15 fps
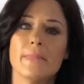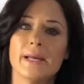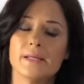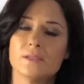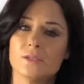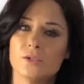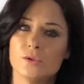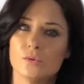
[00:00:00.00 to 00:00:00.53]
my
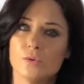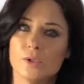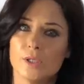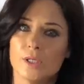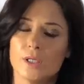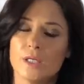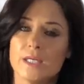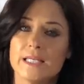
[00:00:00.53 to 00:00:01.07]

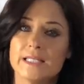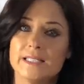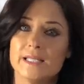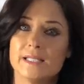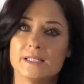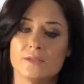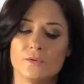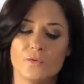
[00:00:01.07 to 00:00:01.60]
store
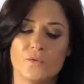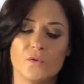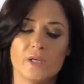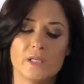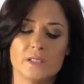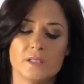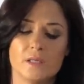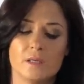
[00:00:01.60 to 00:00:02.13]
doesn't
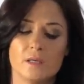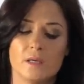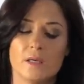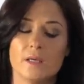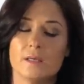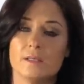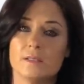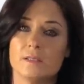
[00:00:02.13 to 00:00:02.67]
fit
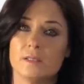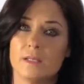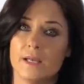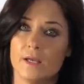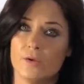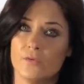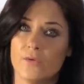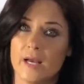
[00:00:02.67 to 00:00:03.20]
is the
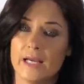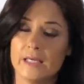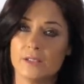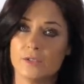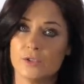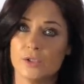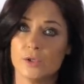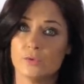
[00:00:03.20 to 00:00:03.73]
nail
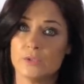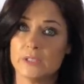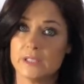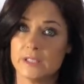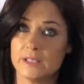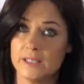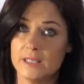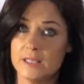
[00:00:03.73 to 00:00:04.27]
file. So to
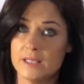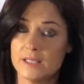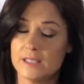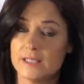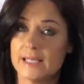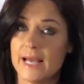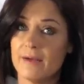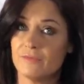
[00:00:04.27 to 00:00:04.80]
clean
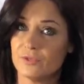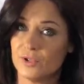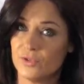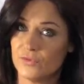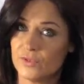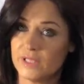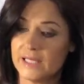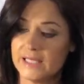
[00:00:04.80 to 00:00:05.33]
this, after
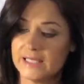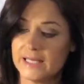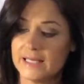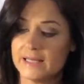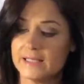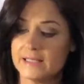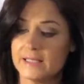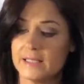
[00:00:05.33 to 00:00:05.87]
you've cleaned it
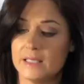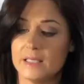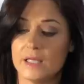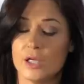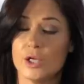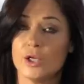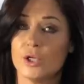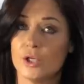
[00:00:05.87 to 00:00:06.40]
at the sink,
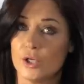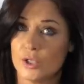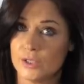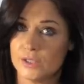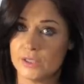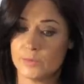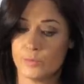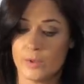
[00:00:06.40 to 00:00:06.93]
you're going
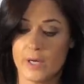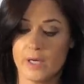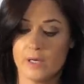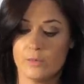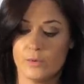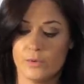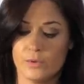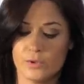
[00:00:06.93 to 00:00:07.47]
to spray
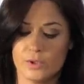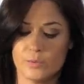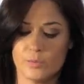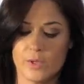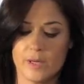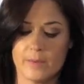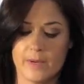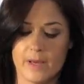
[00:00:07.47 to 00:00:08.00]
it with your
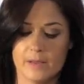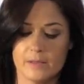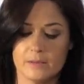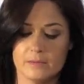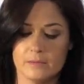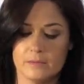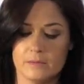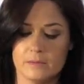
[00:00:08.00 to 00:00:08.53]
spray bottle,